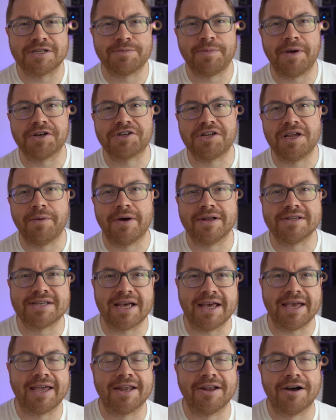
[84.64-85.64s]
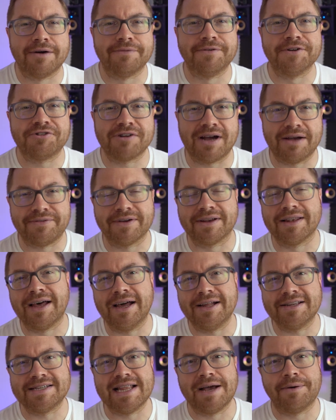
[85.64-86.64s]
especially when taking off at traffic
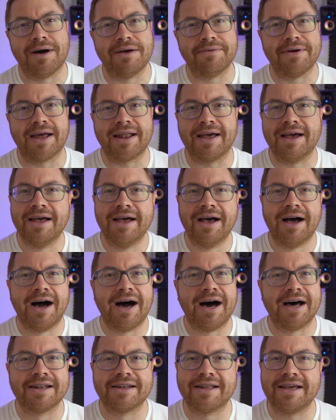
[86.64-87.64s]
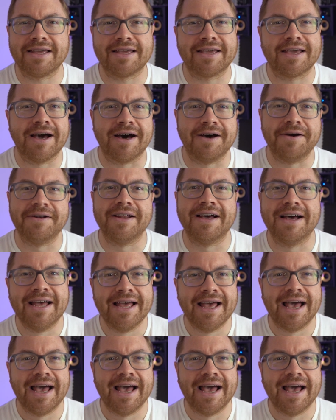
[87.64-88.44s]
lights. Now, I've had a Hyundai Kona,